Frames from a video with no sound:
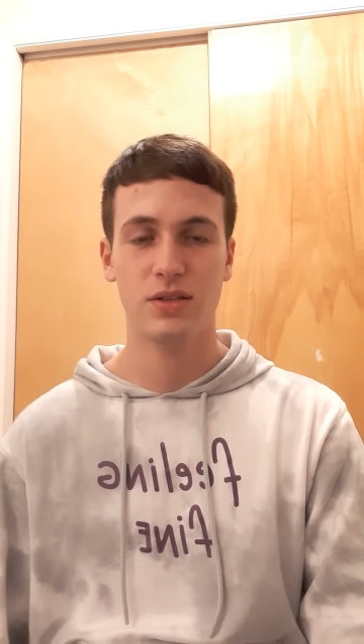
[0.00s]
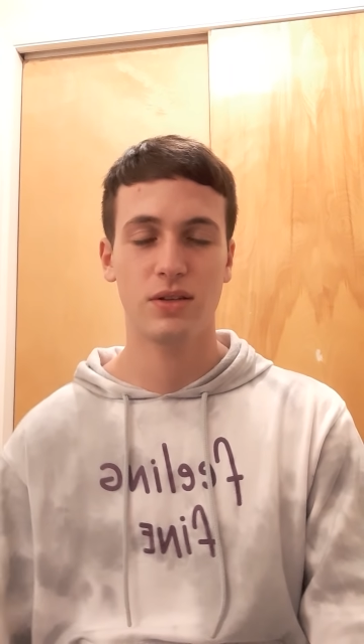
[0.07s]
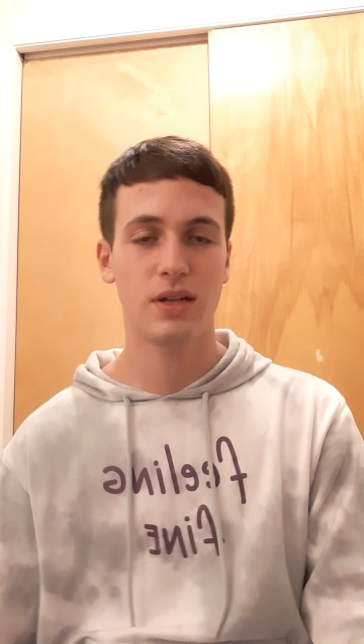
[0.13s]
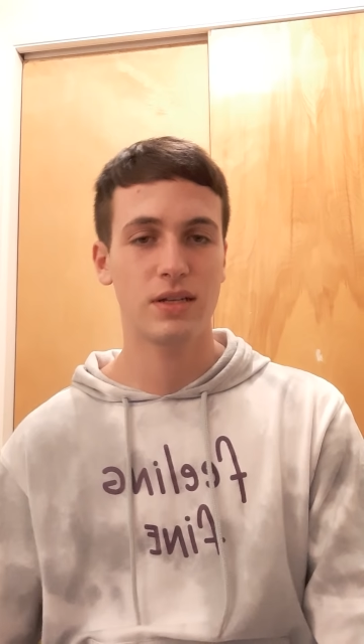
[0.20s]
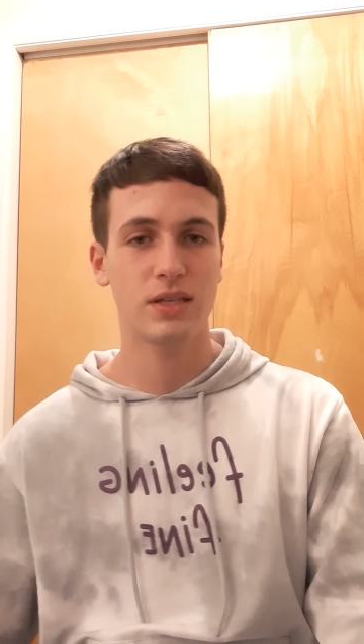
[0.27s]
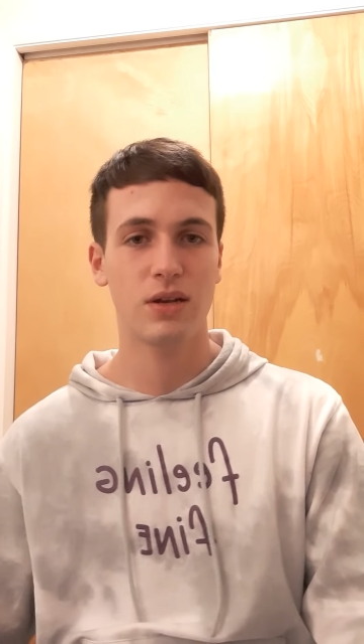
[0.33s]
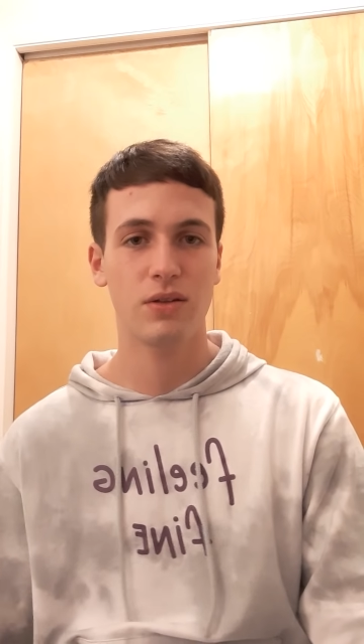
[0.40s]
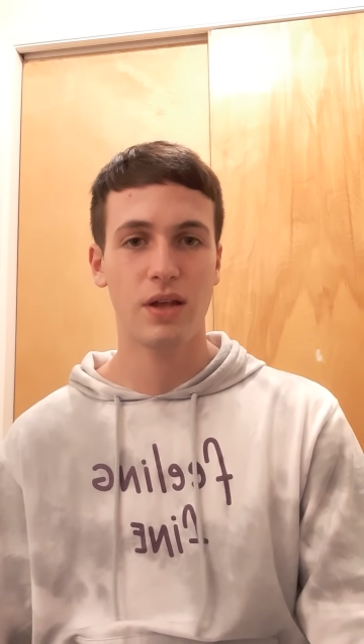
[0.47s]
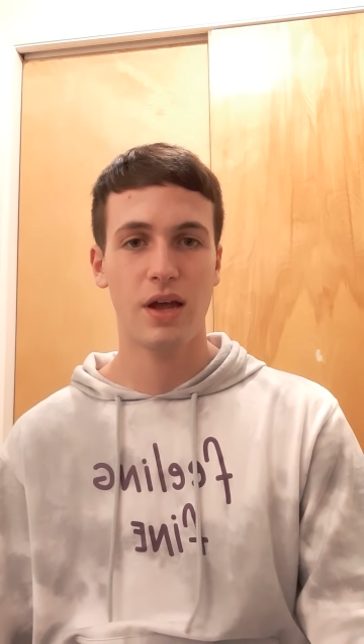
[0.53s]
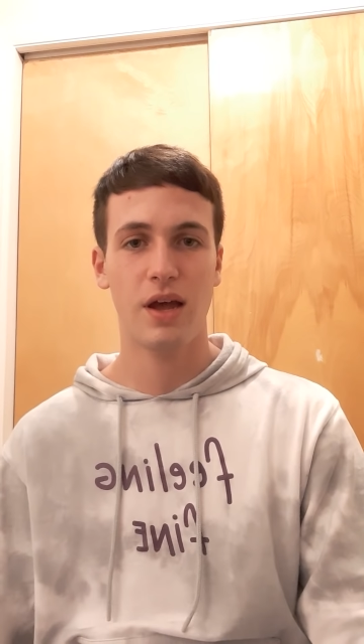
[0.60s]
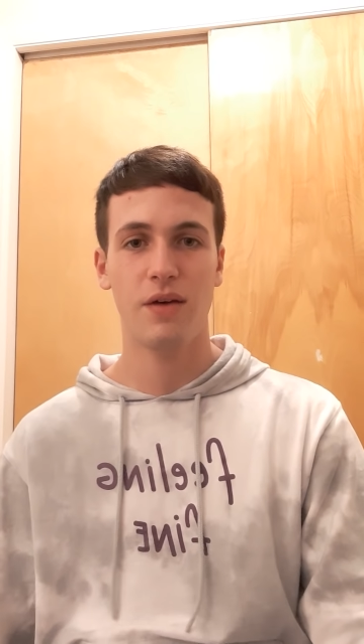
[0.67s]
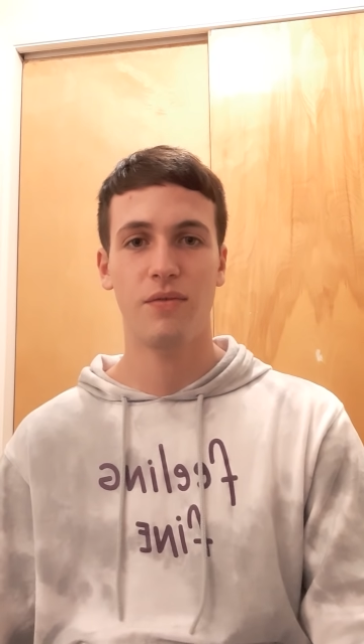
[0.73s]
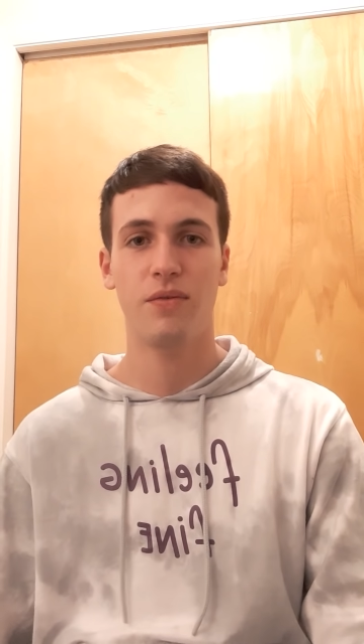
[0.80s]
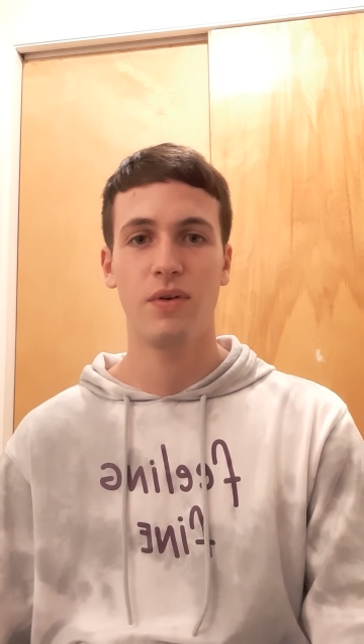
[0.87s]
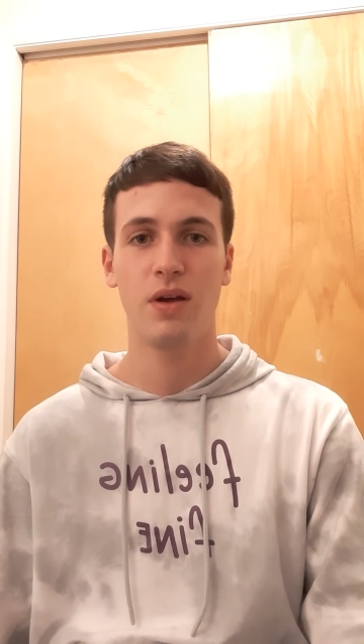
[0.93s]
So that's how they
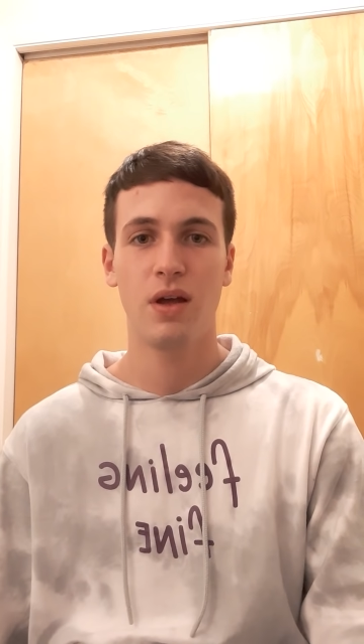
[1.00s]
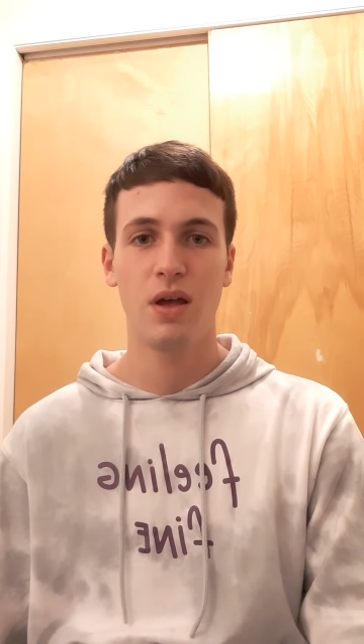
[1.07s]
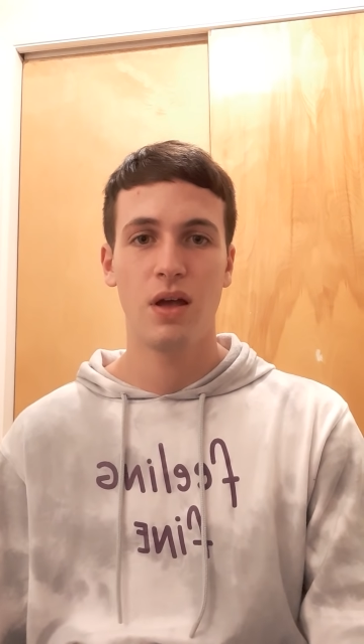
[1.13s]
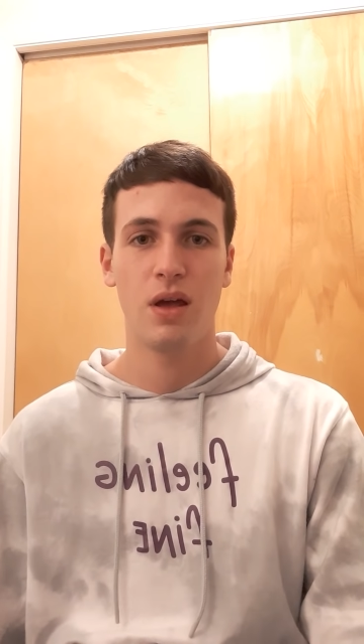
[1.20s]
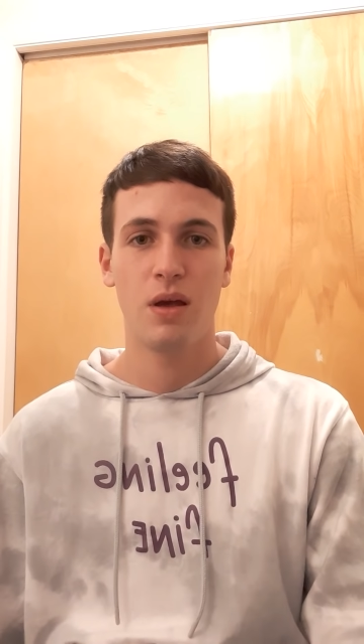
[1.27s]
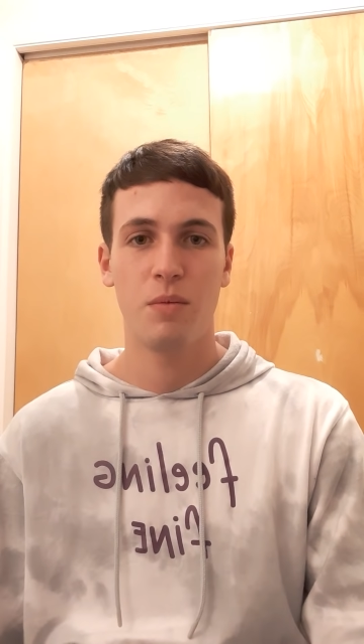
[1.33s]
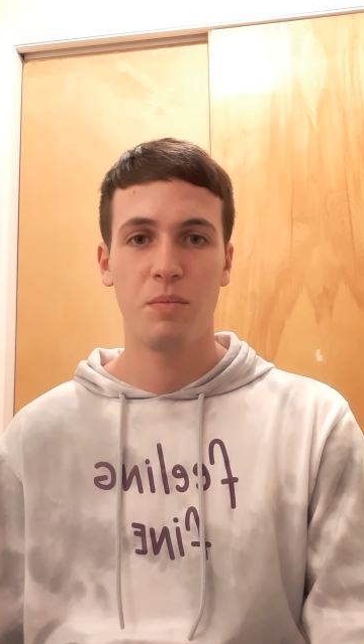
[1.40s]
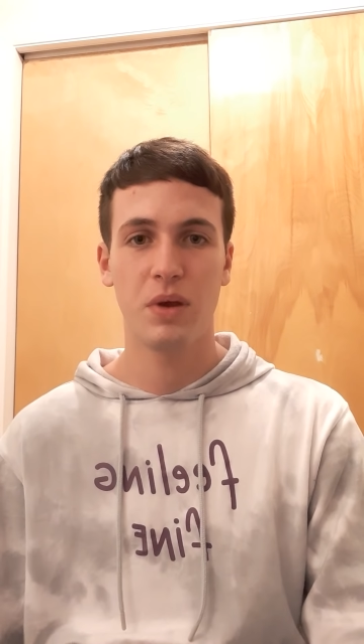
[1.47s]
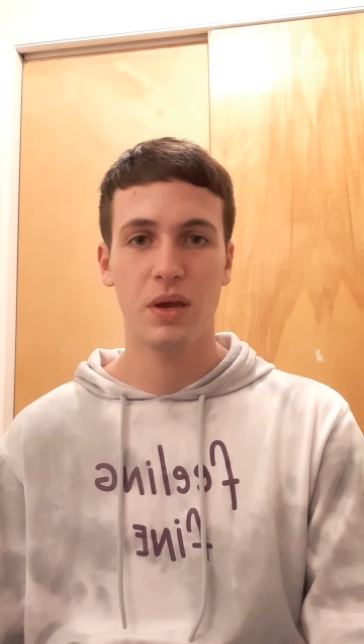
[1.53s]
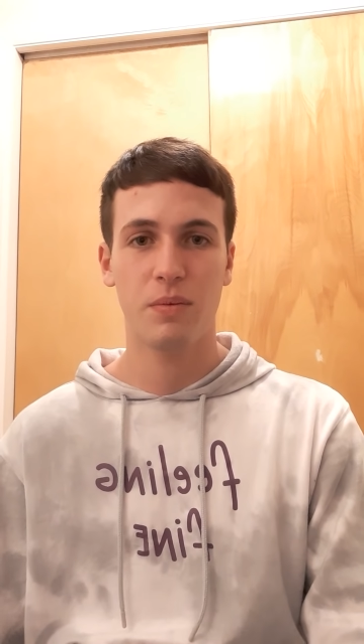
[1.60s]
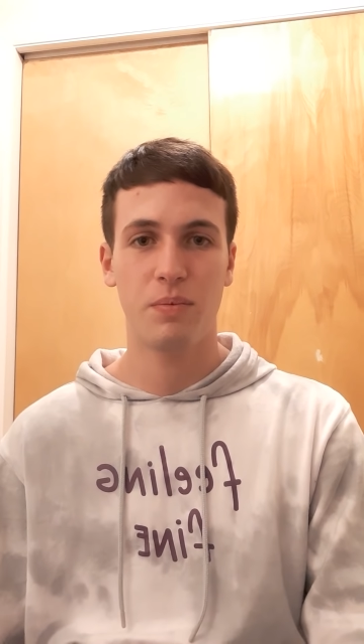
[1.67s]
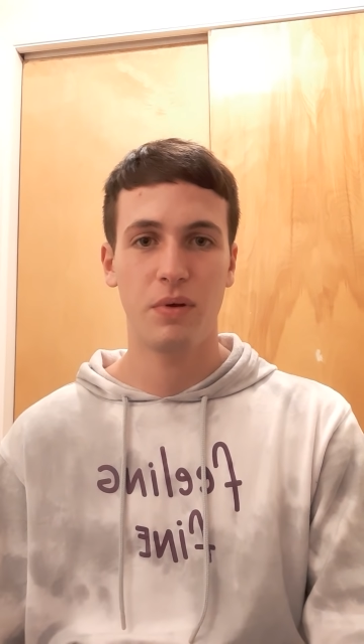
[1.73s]
have big